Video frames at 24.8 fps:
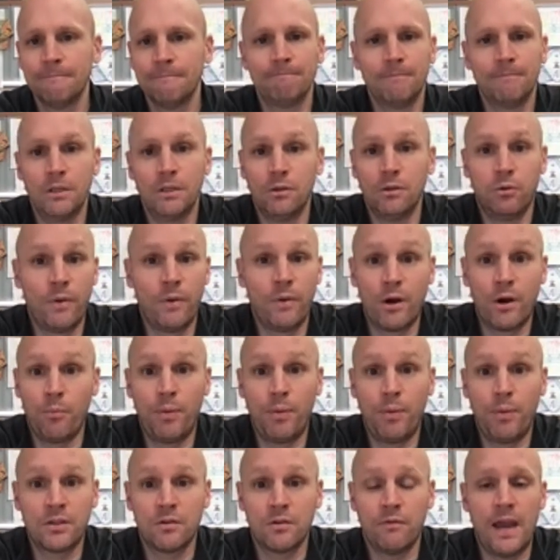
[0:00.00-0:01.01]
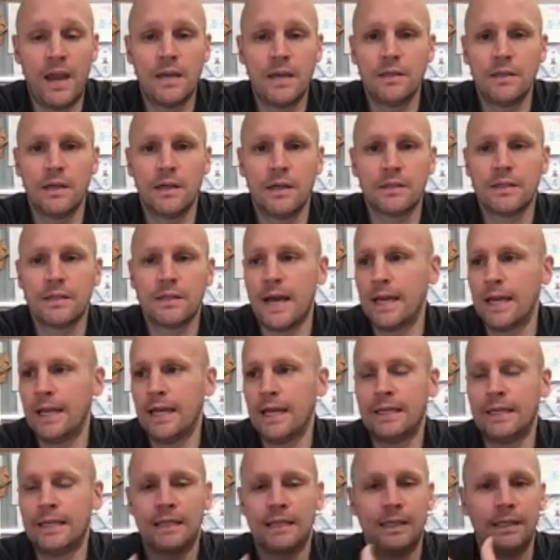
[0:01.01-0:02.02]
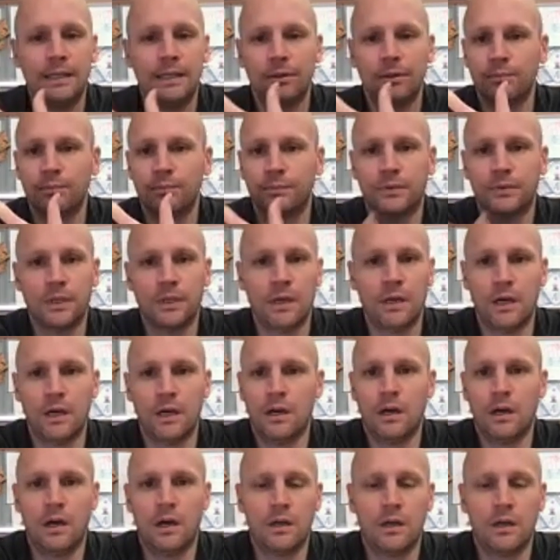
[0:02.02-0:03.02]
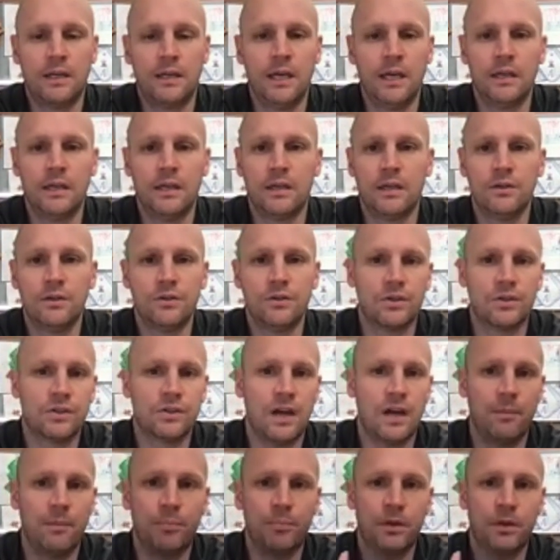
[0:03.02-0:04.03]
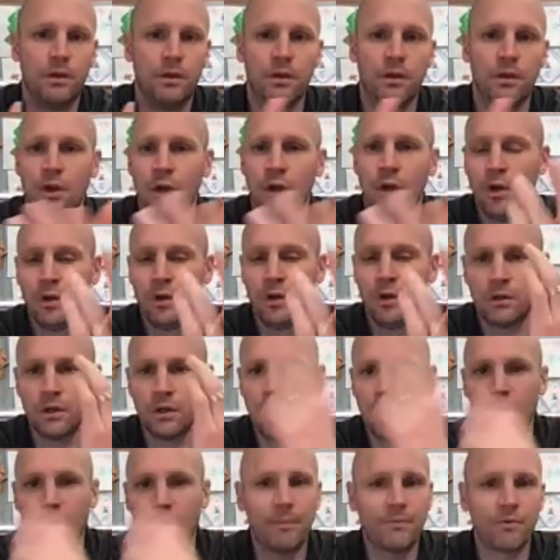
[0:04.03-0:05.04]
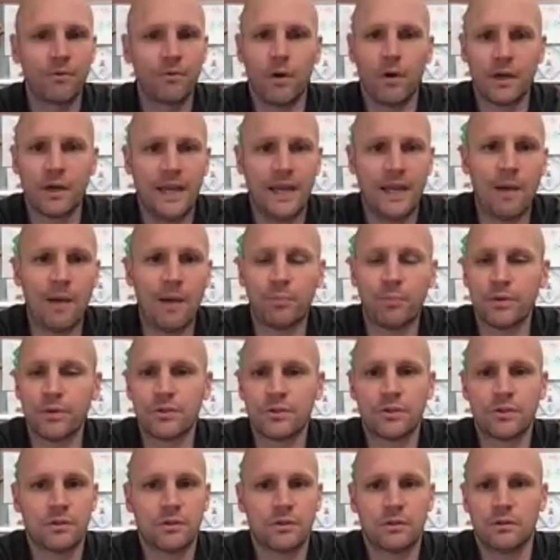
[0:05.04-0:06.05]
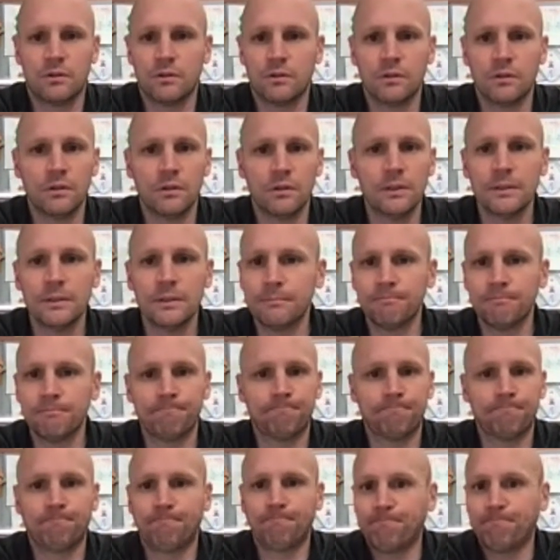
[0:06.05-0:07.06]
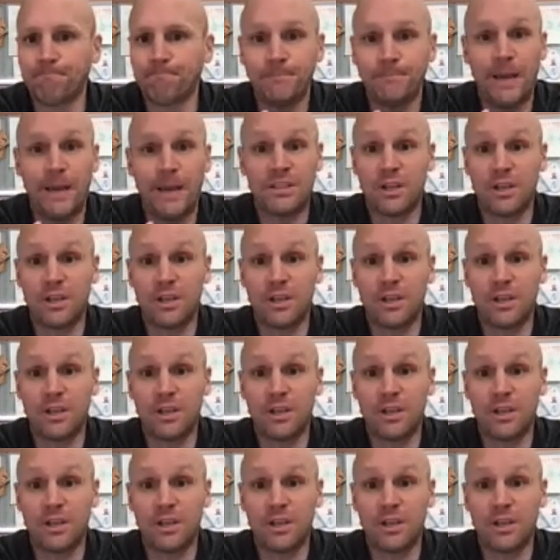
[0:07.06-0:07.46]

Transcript: Loretto, Pennsylvania. It's not like you know a, a kid can just up and come up to our campus as